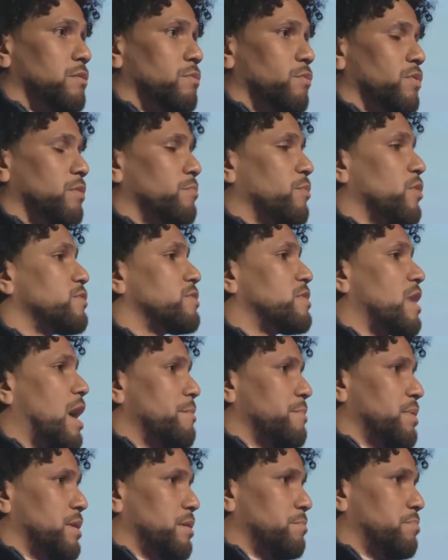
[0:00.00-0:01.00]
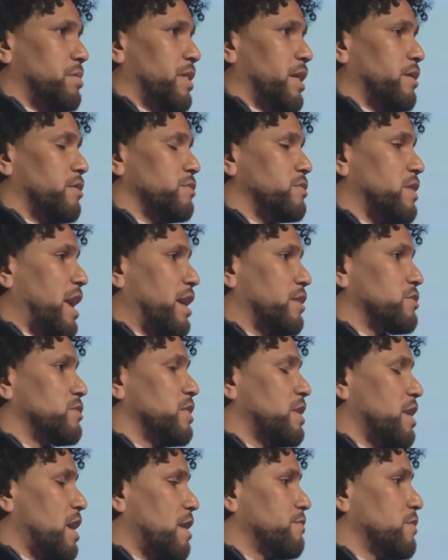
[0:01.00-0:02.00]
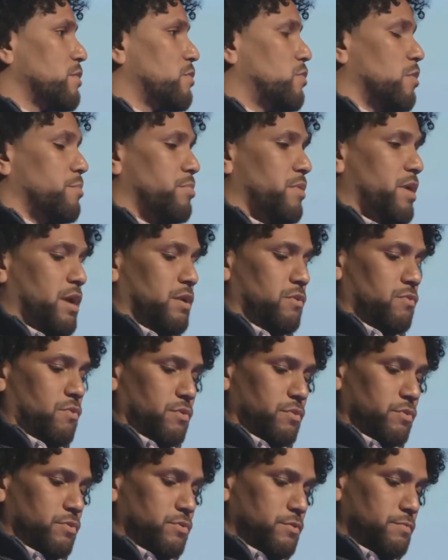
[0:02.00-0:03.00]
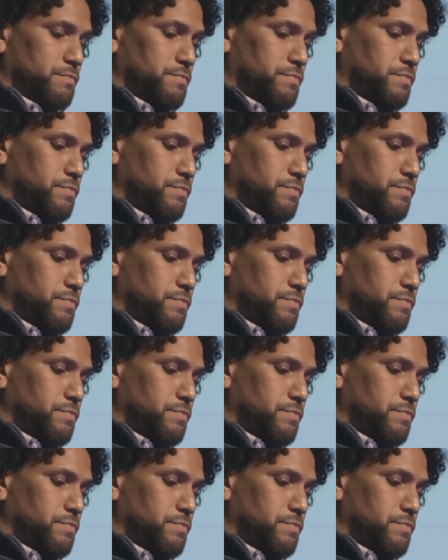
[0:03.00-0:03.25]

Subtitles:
where the most dominant players actually have their corporate headquarters.